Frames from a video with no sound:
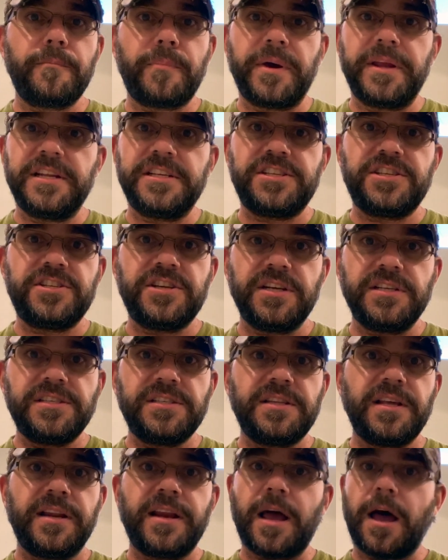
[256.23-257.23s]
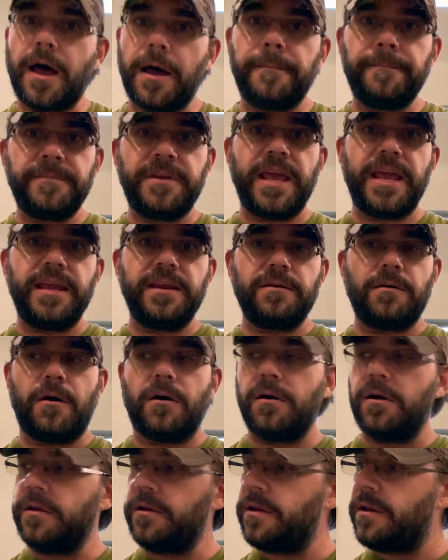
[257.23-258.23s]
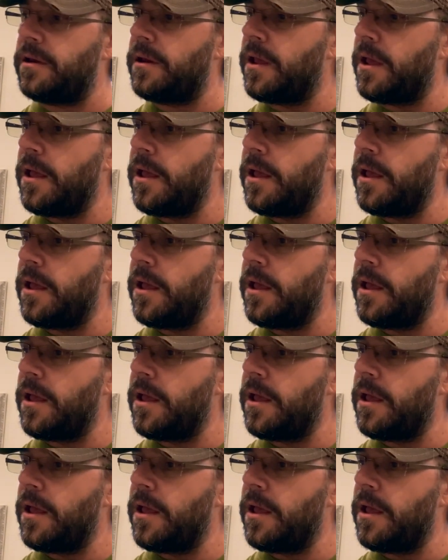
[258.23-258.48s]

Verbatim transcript: but it's just an update on